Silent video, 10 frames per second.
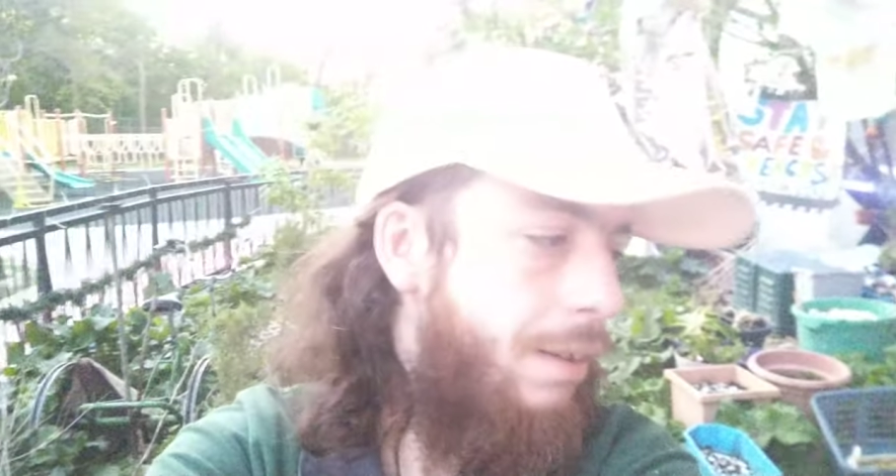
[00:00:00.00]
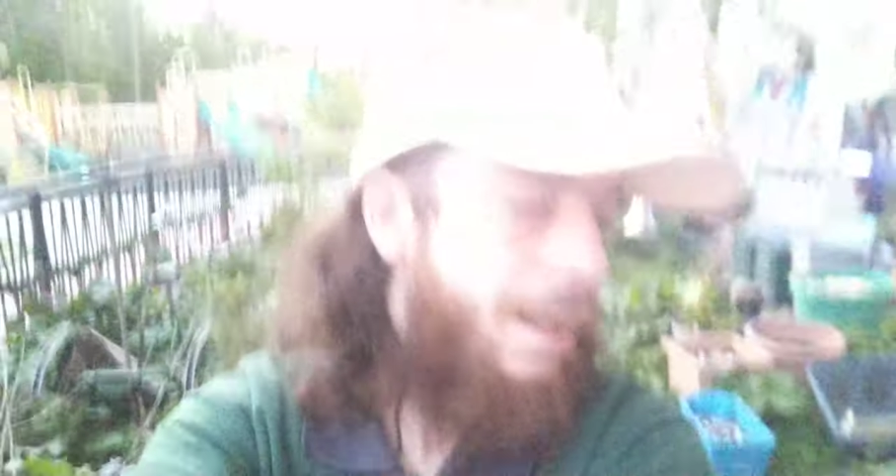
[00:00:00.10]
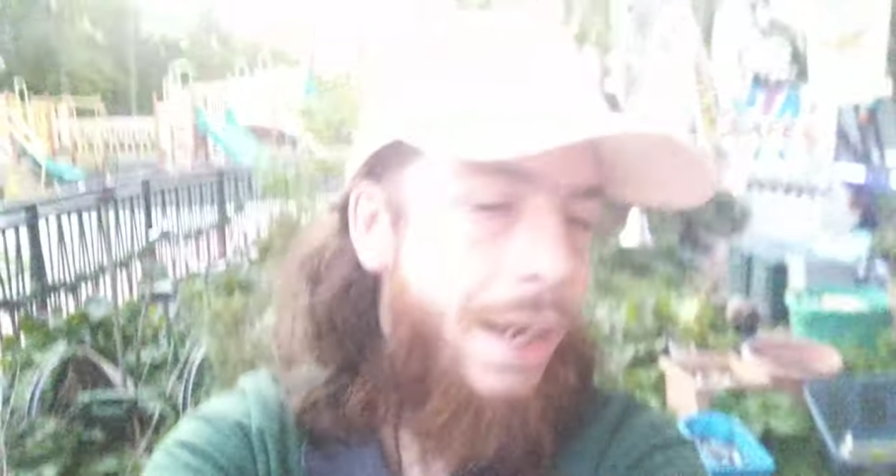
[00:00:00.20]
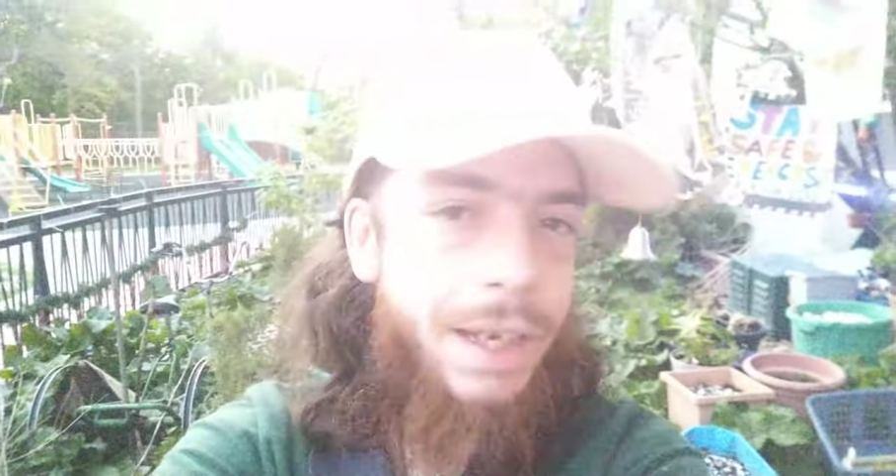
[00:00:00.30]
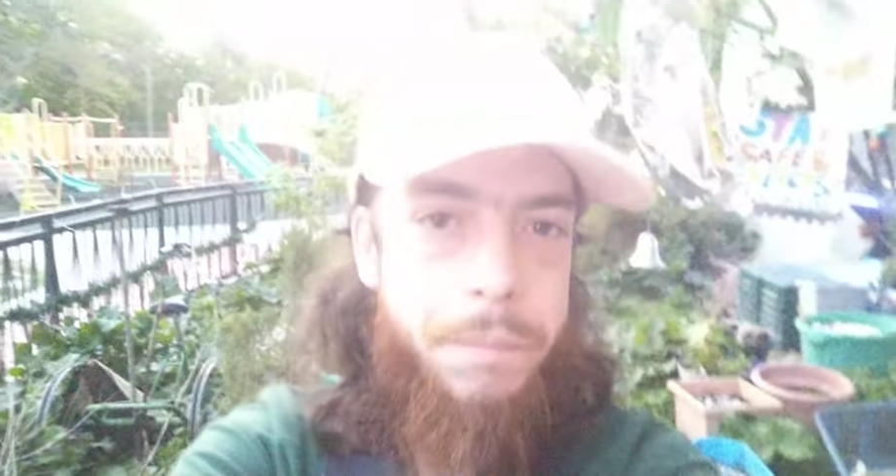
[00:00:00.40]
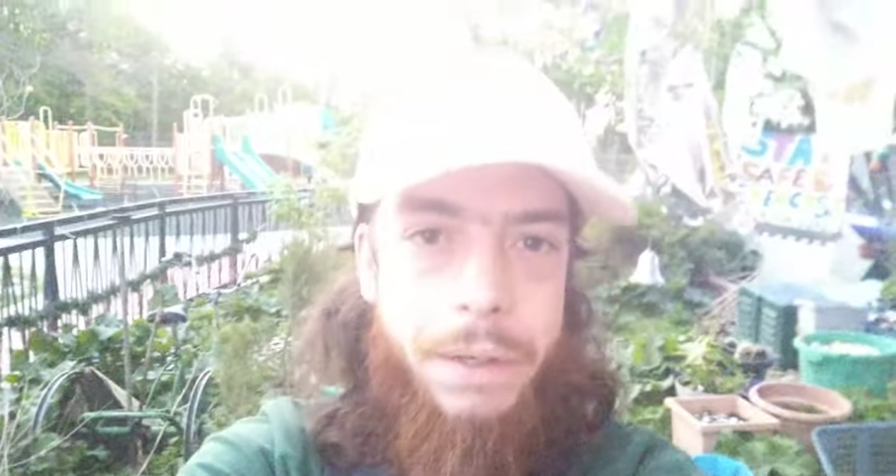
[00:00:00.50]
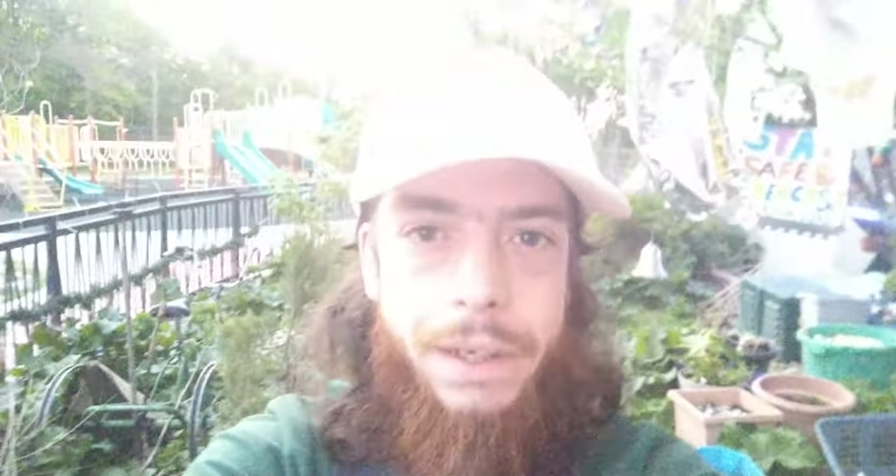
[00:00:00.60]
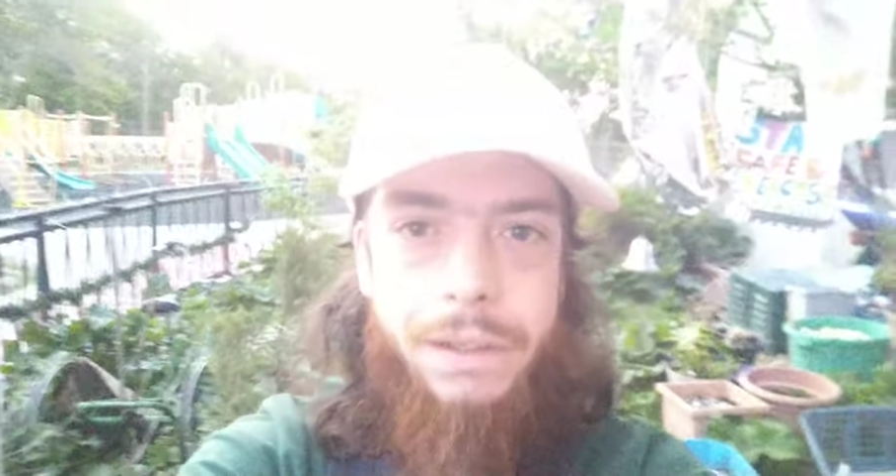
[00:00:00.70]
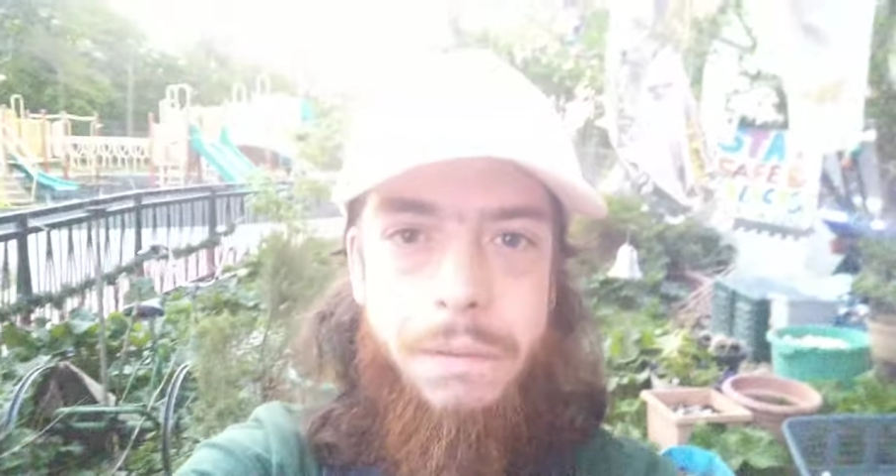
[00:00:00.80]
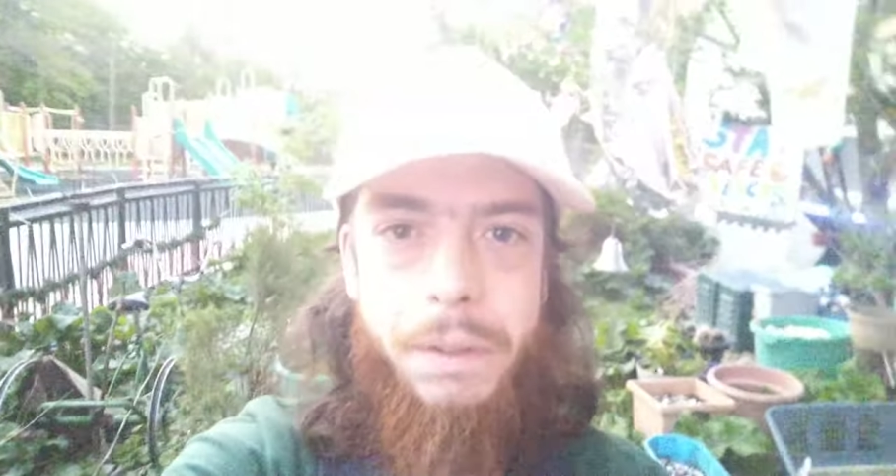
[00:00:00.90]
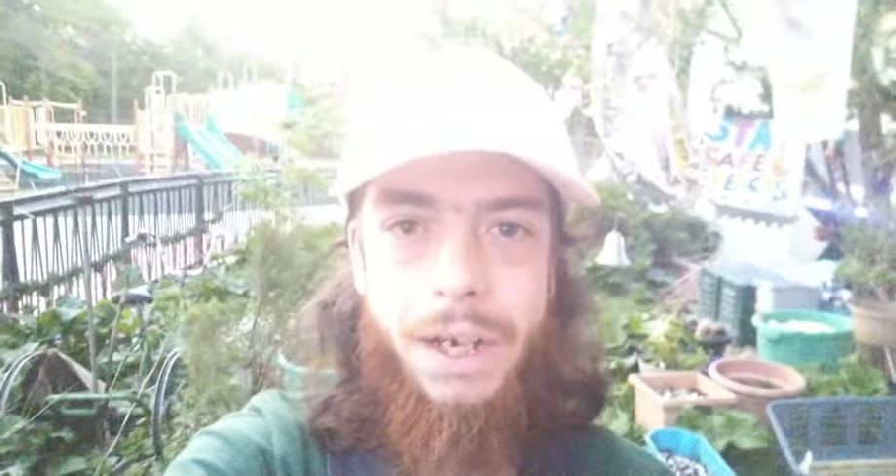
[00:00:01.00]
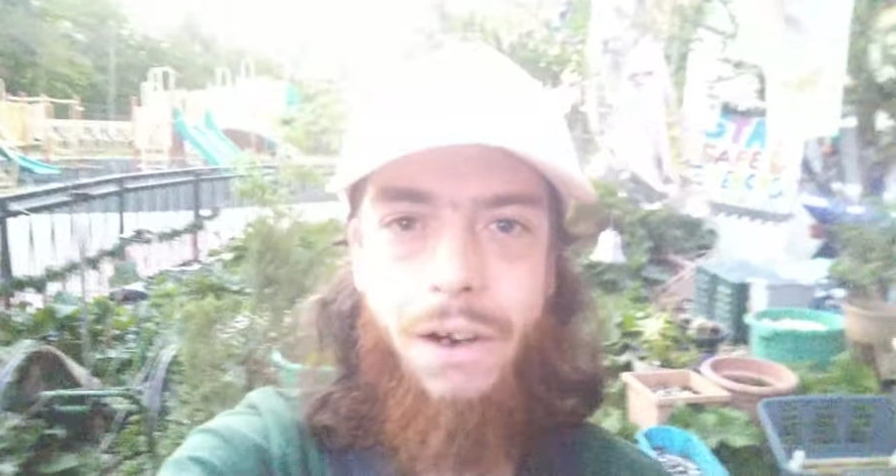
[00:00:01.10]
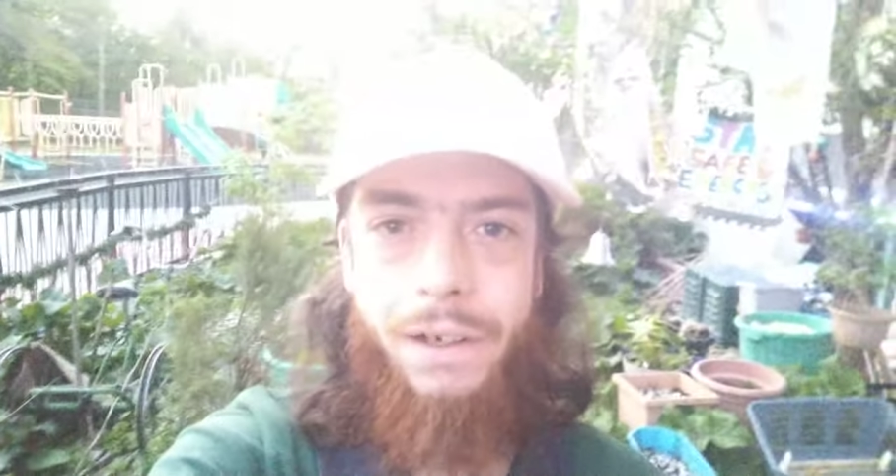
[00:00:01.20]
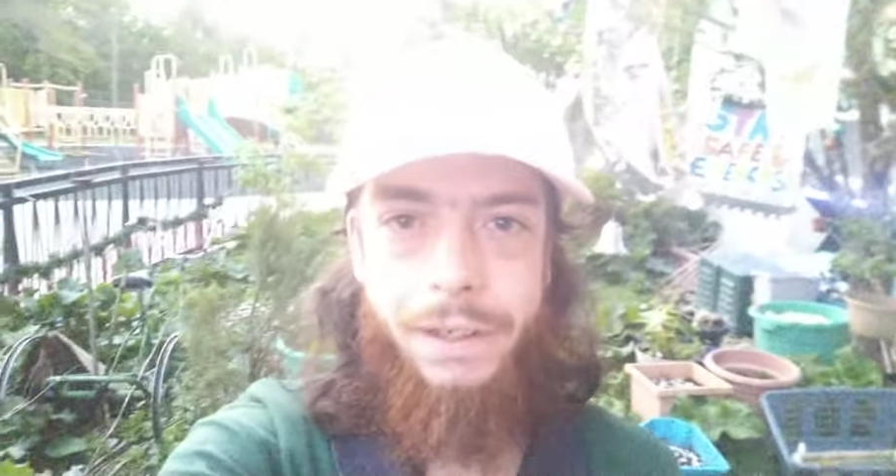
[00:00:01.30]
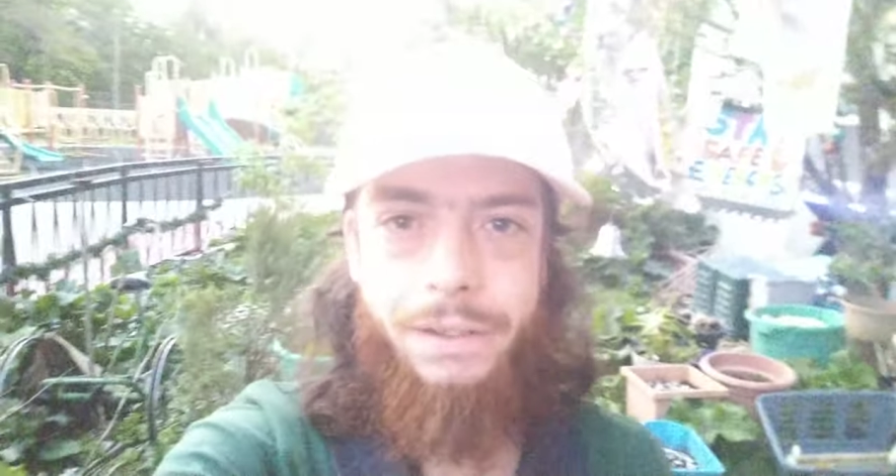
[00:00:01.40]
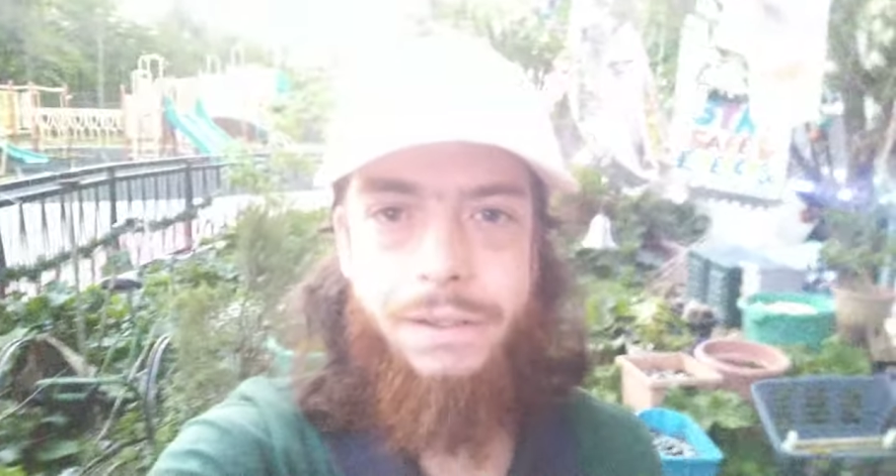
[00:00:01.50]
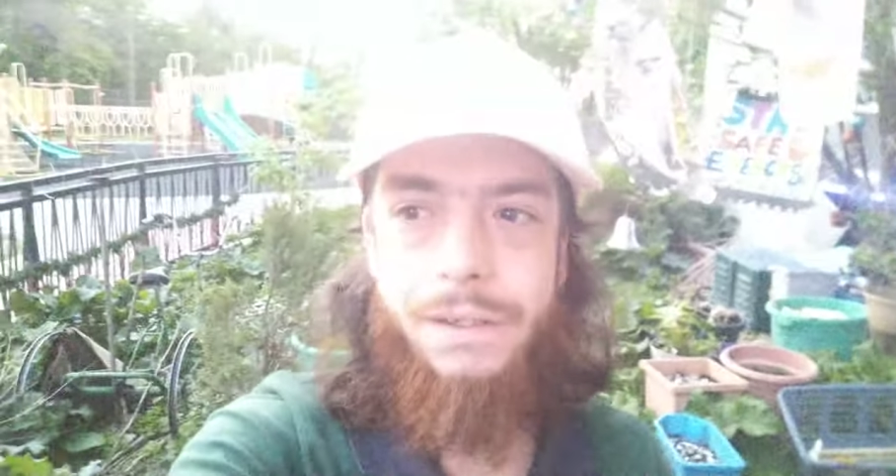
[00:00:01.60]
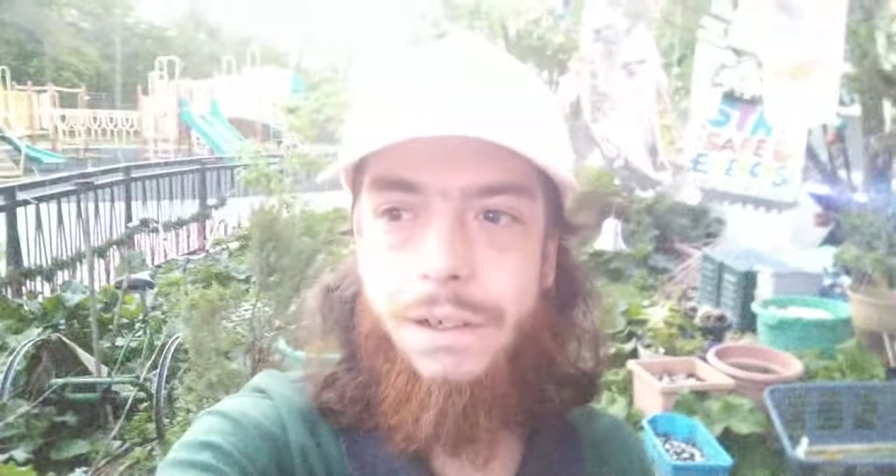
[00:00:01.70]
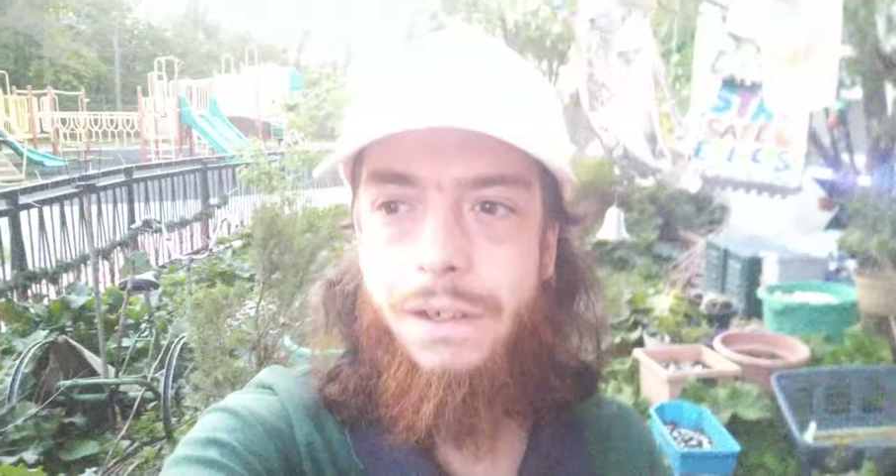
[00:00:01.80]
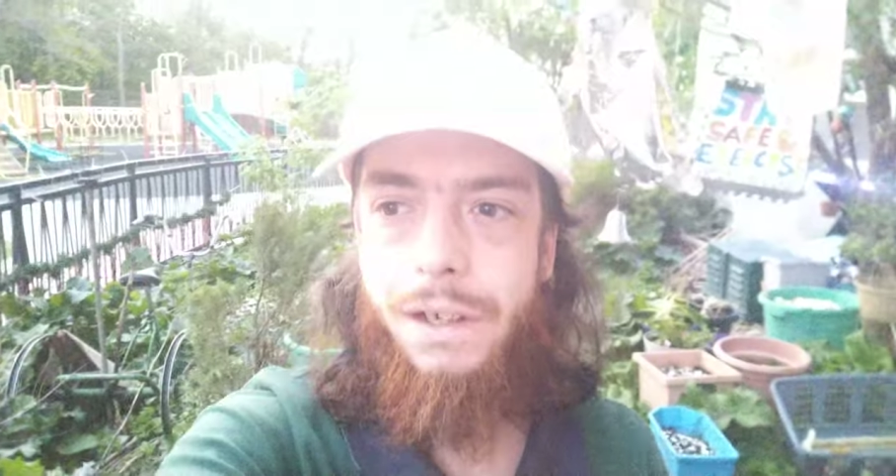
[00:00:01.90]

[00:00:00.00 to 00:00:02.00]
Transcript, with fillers: taken me, to be honest,